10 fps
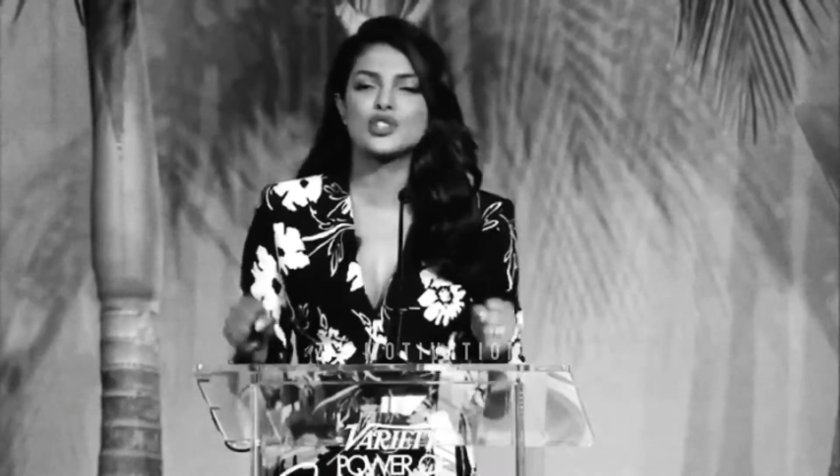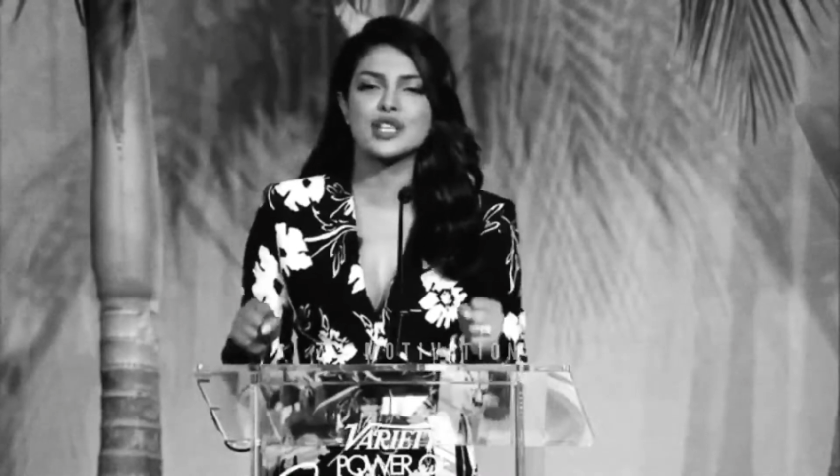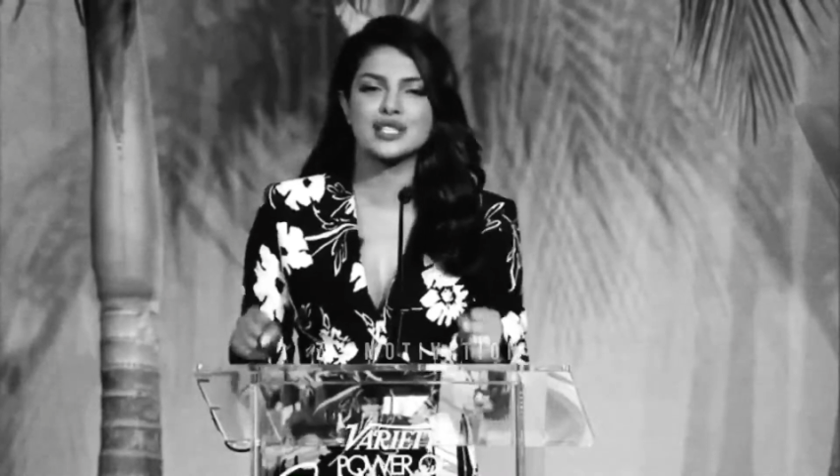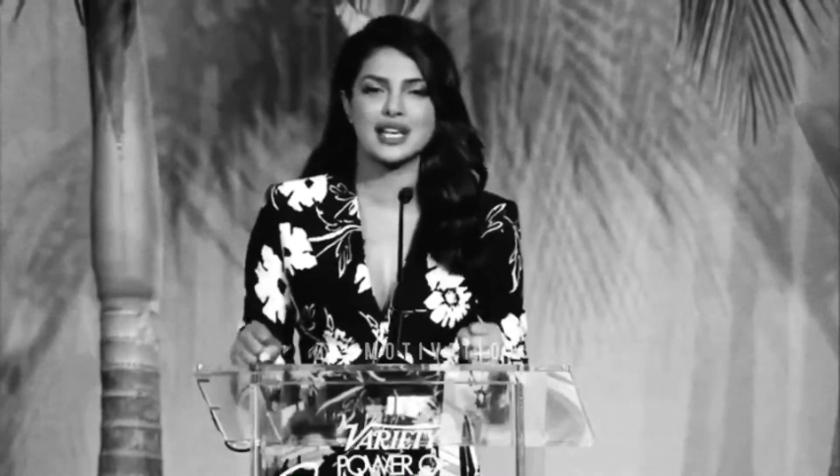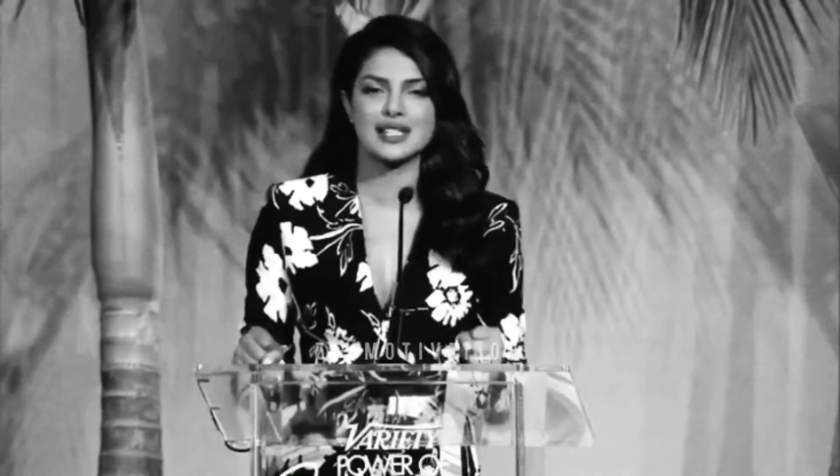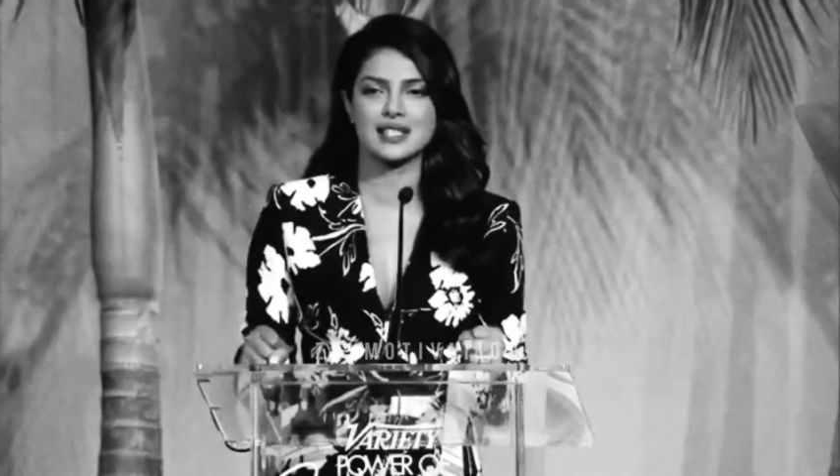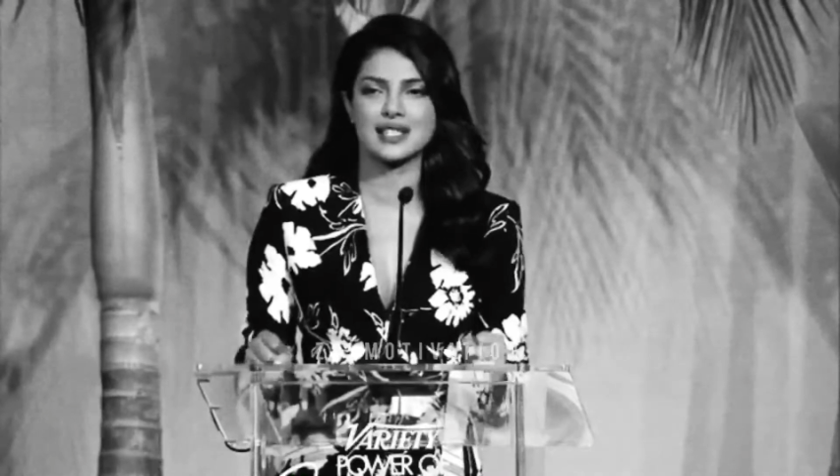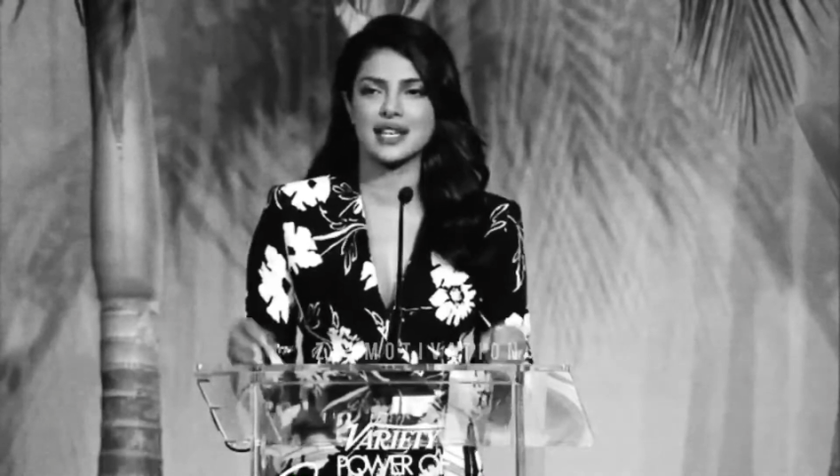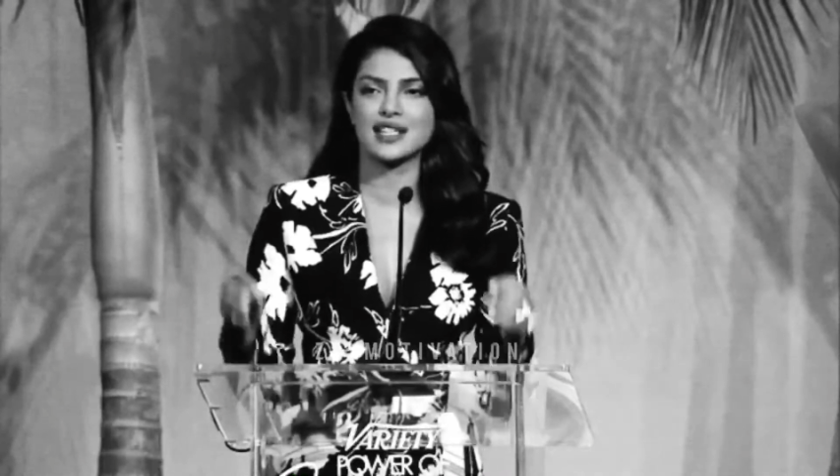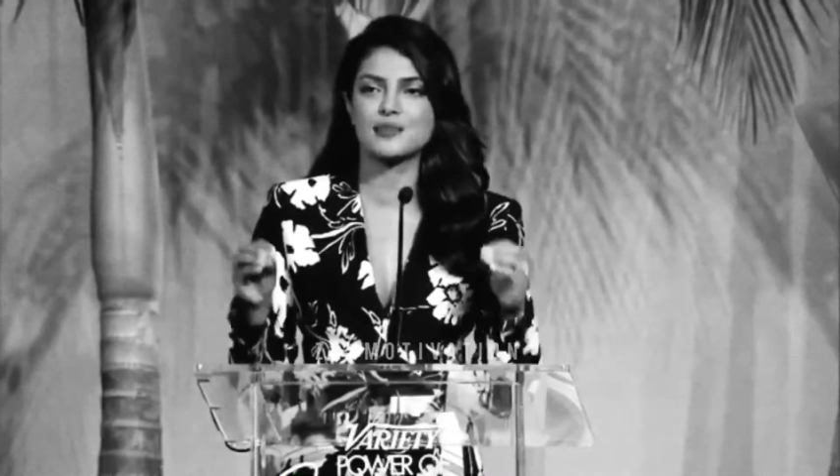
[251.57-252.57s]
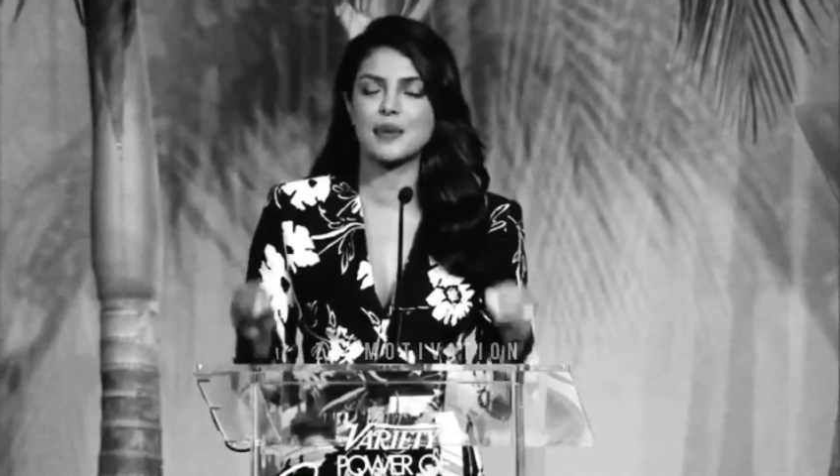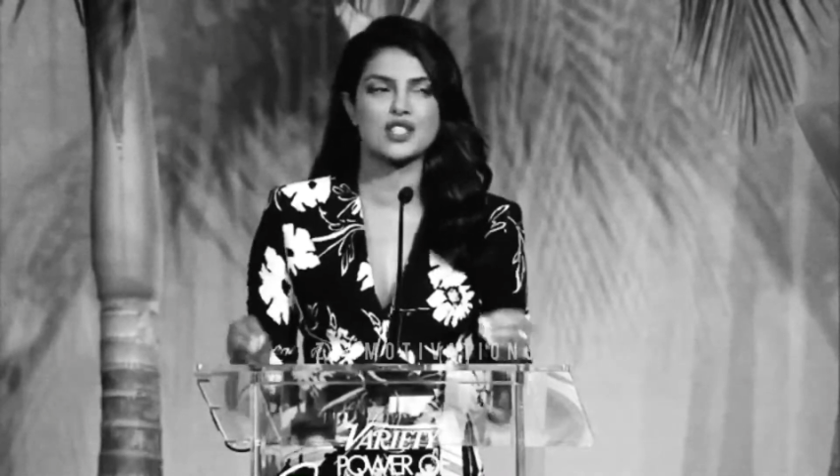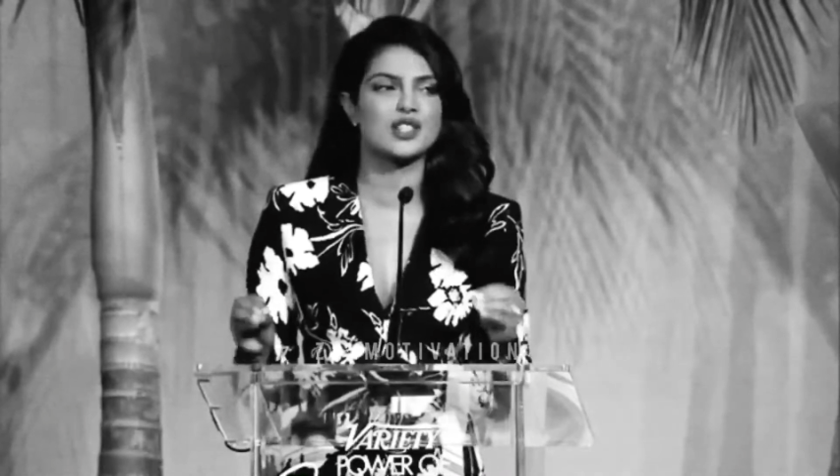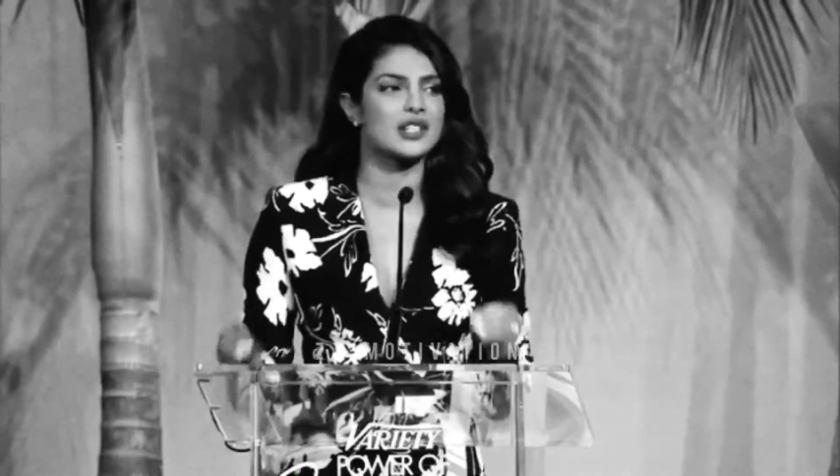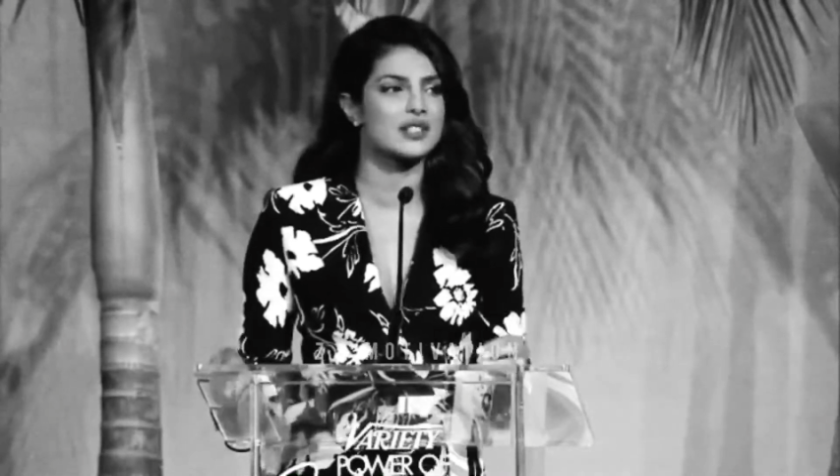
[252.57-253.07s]
necessity,
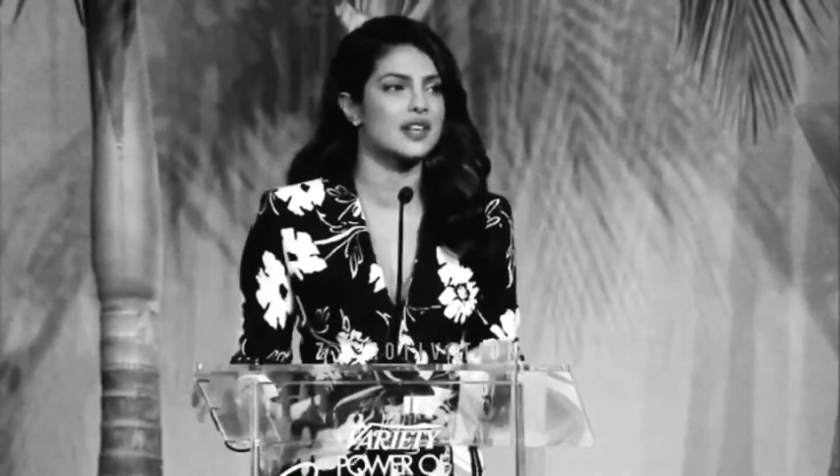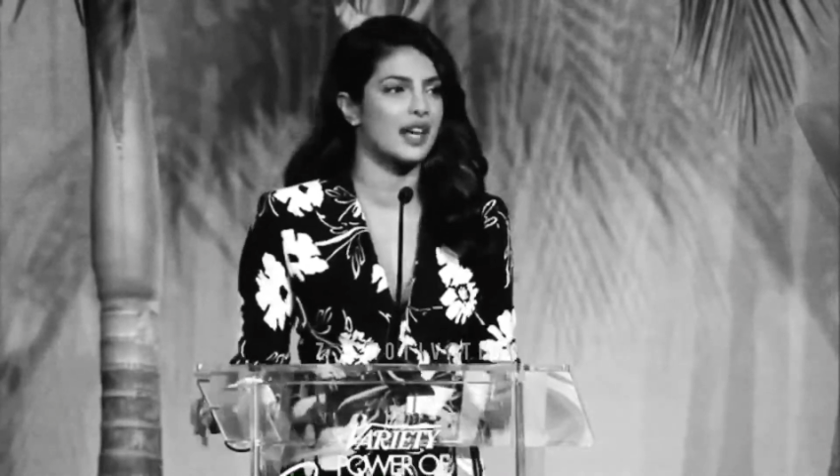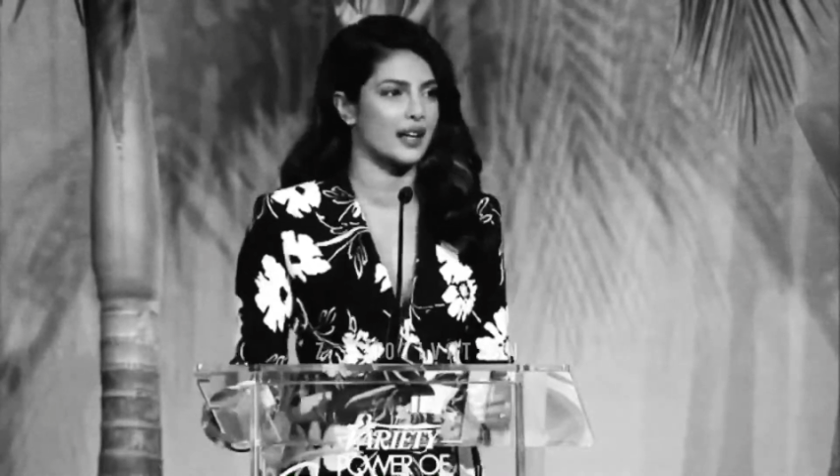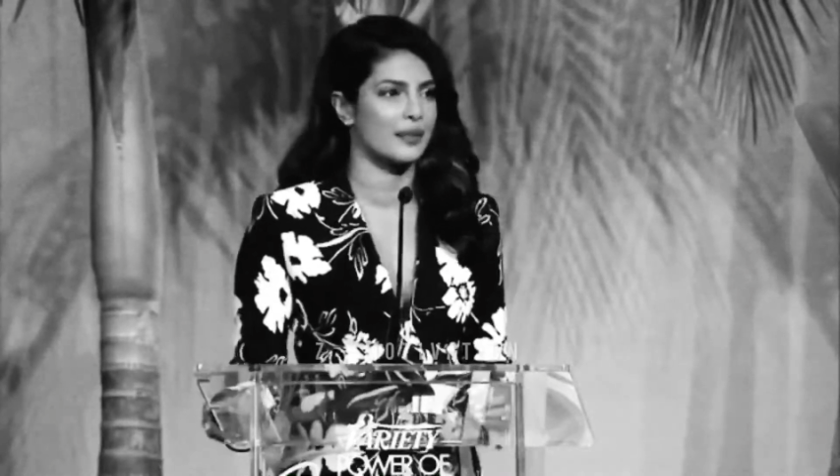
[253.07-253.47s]
especially today.